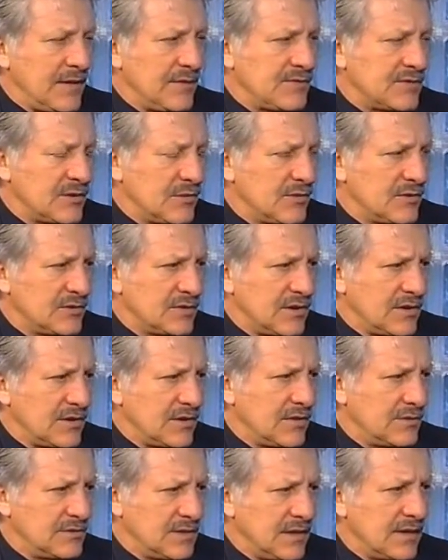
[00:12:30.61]
if someone's going to
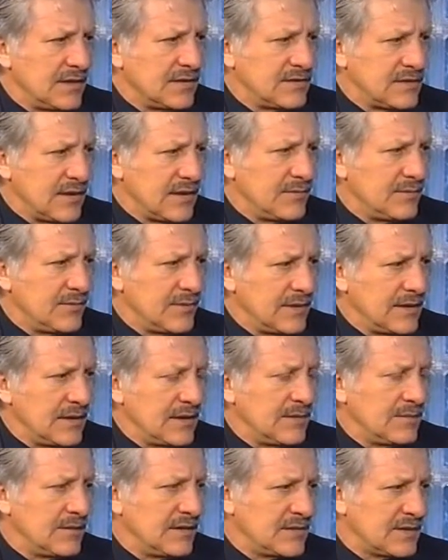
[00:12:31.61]
go to the extent of putting
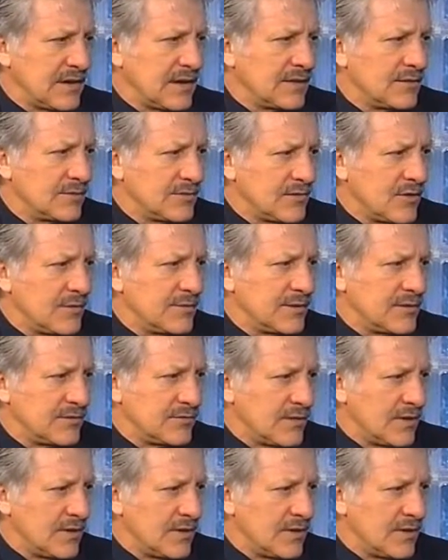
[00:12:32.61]
them in psychotropic